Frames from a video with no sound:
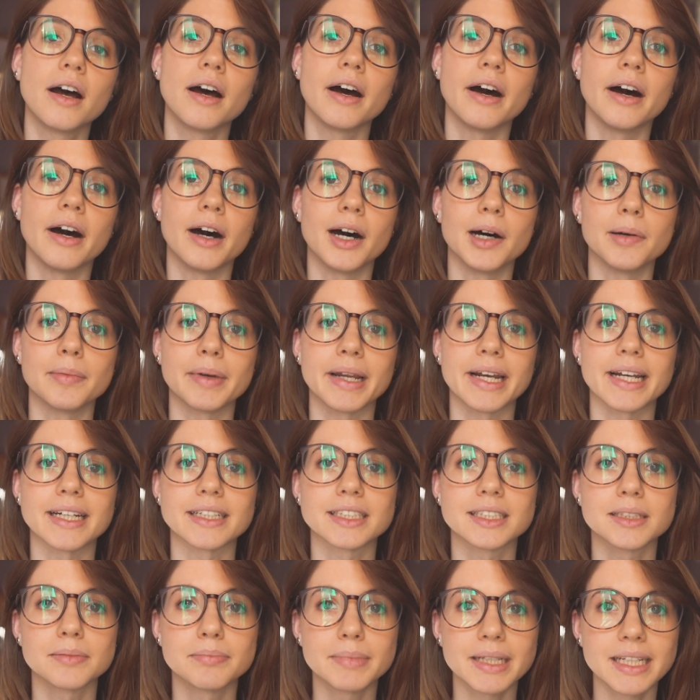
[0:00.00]
Um,
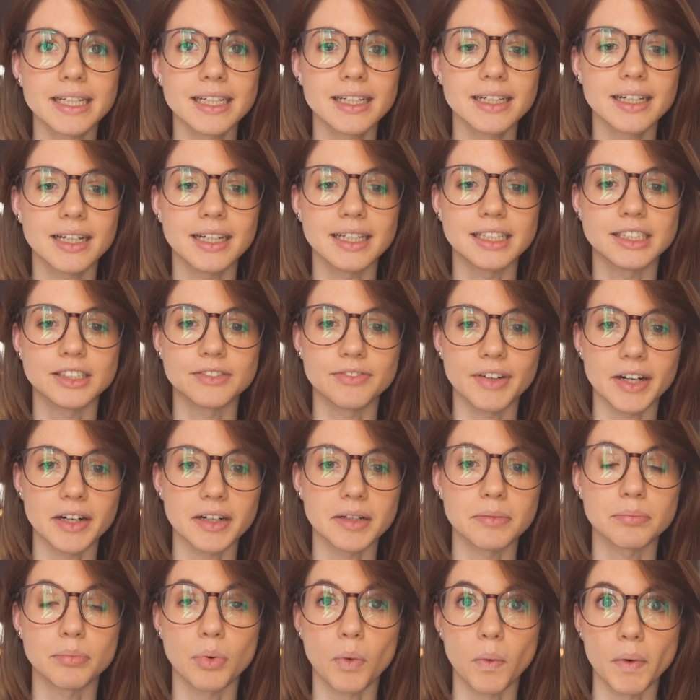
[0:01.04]
and to me, it's
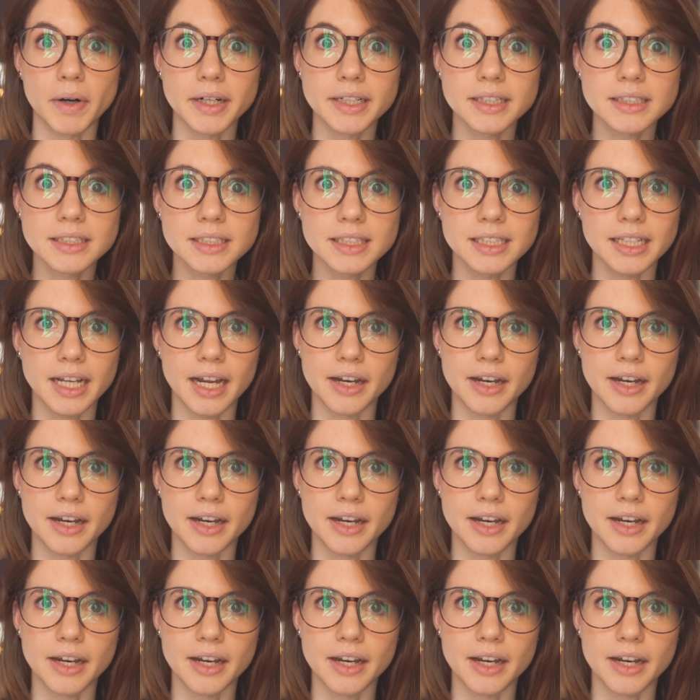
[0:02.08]
very important to